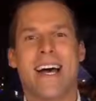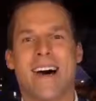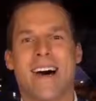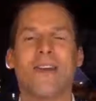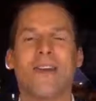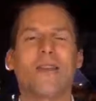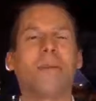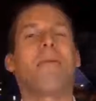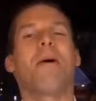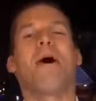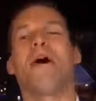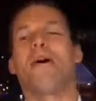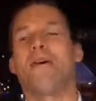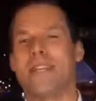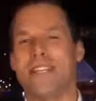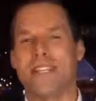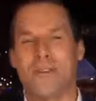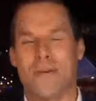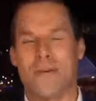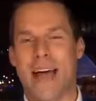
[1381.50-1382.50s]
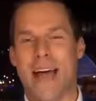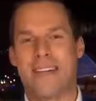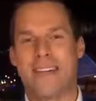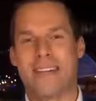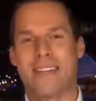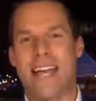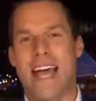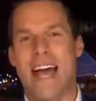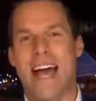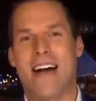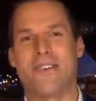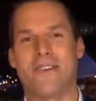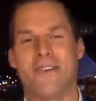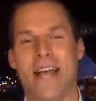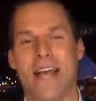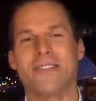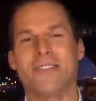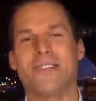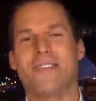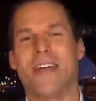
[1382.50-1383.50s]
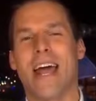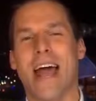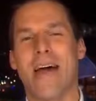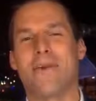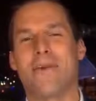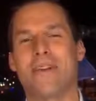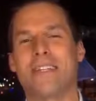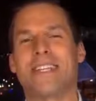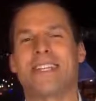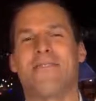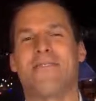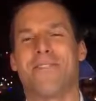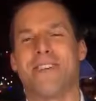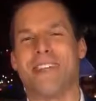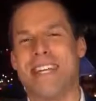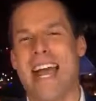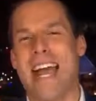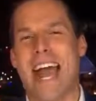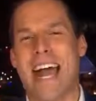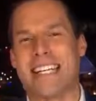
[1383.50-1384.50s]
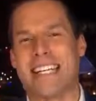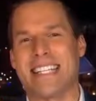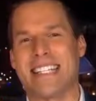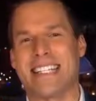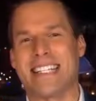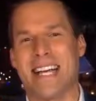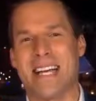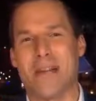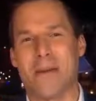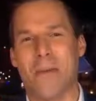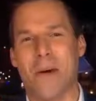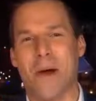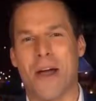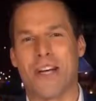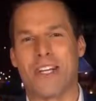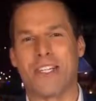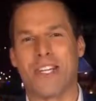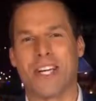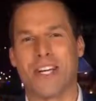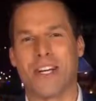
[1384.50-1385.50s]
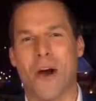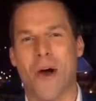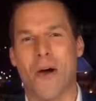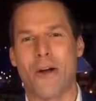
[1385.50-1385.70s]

All the parties around town. Well, yesterday I went to the Fanatics celebration.